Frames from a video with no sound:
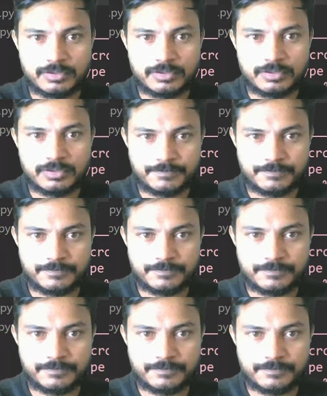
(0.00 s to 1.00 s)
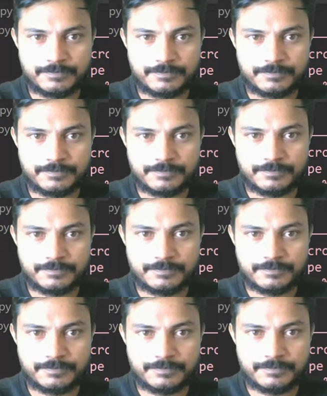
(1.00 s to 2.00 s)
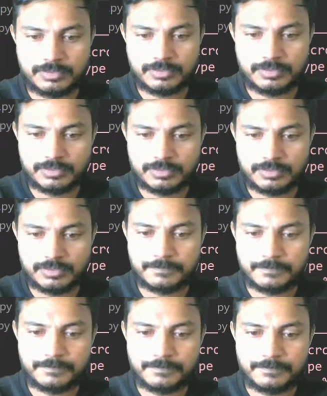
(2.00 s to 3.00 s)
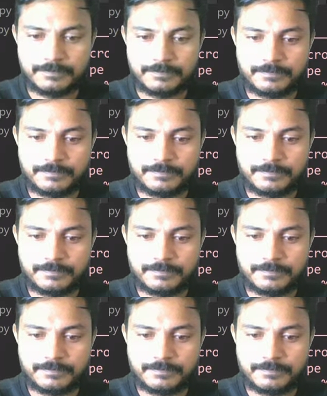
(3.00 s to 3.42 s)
Nothing is said.